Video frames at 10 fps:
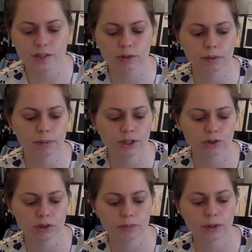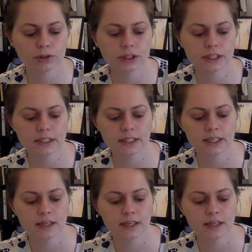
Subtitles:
so Perpetual Motion